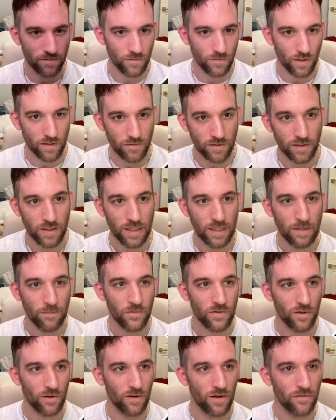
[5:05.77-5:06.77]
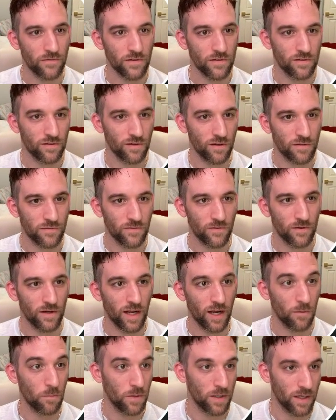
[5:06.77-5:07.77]
whatever. So if you search for it,
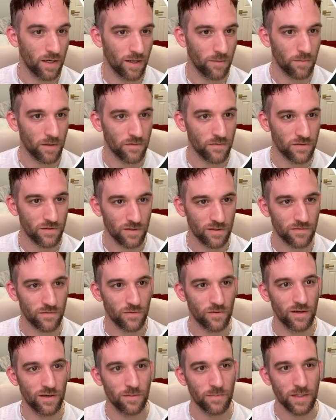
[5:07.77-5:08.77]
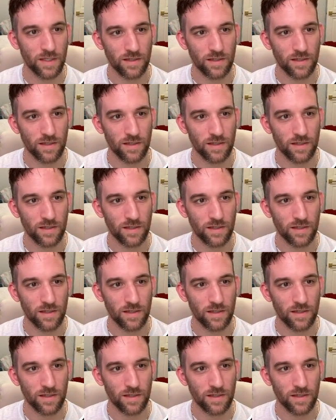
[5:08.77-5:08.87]
I opened it up, and if you search for it,